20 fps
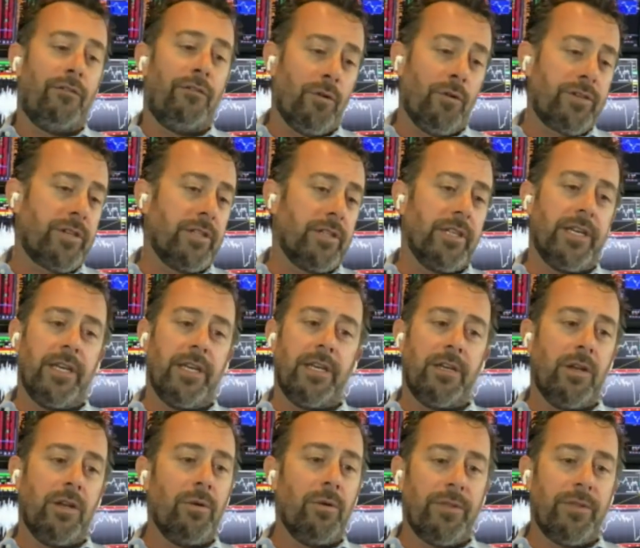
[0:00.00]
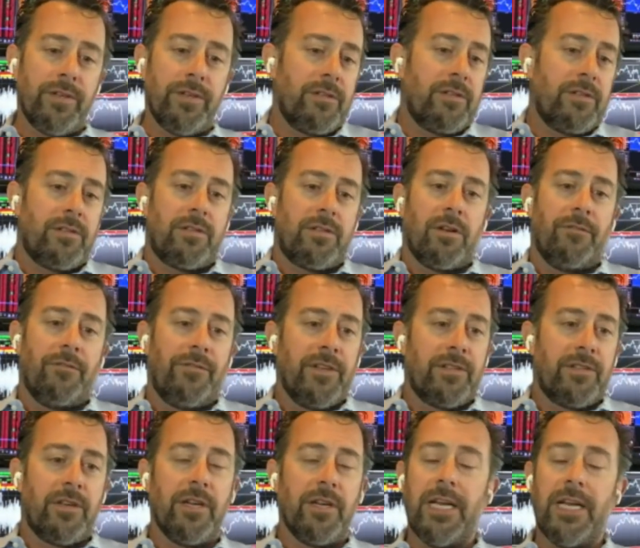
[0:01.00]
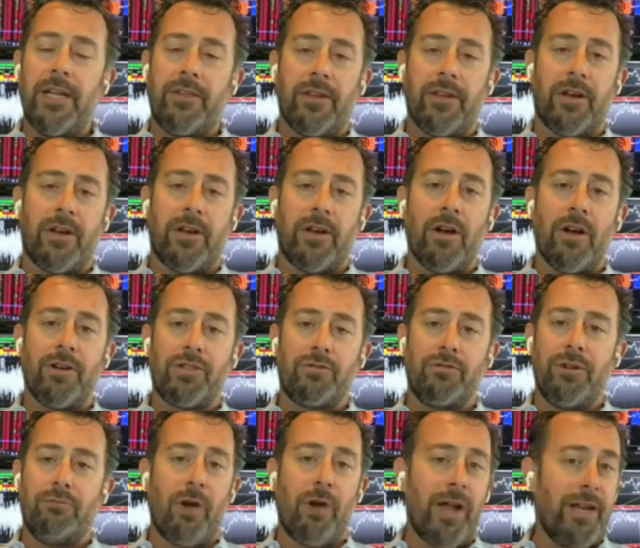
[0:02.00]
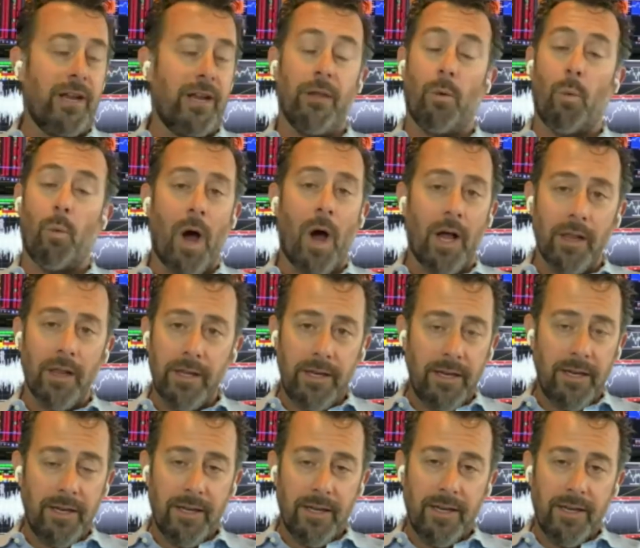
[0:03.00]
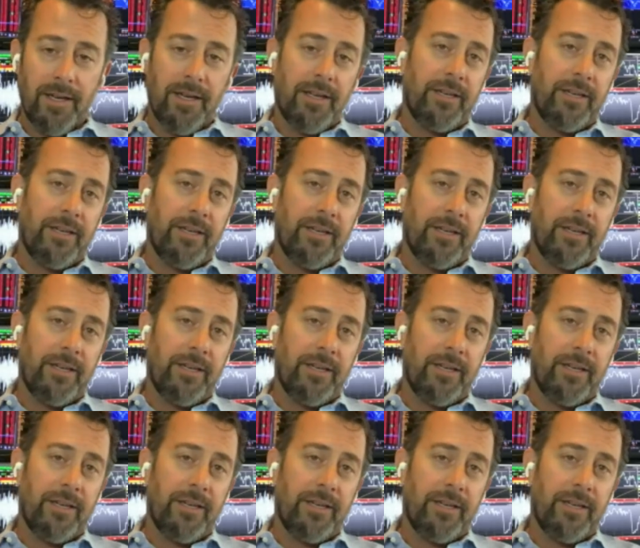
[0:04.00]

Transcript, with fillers: Unfortunately, yeah. you know, this is the stuff that's going to hit the country right in the wallet.